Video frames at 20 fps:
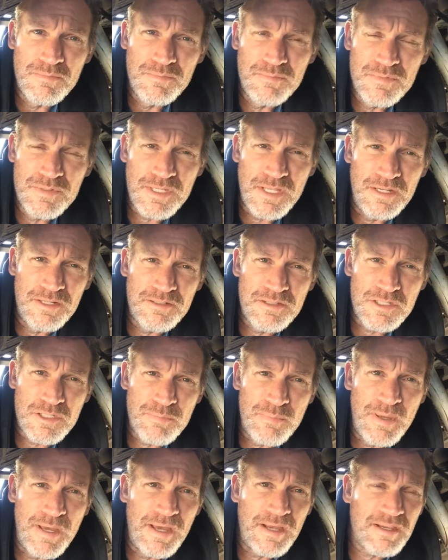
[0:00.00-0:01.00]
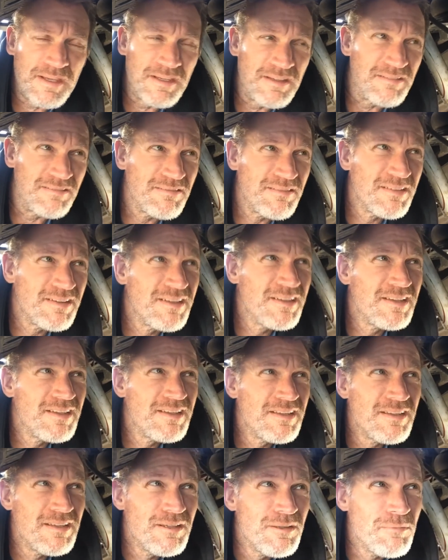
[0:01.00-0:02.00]
set it to spec and
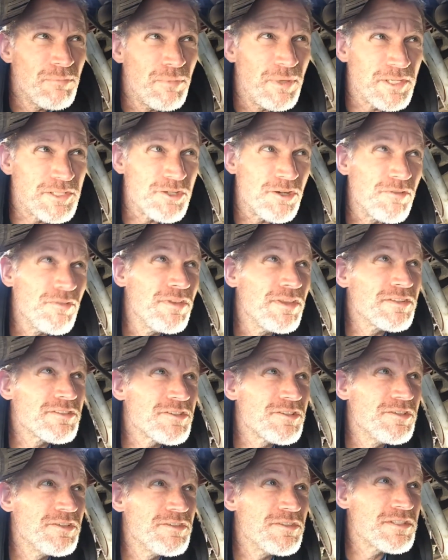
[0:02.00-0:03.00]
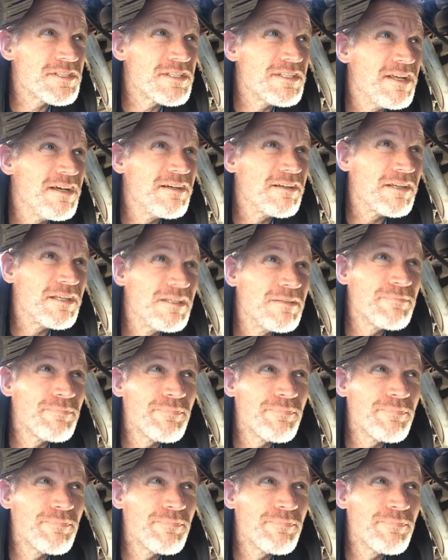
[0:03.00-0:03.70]
make sure everything's good and snug.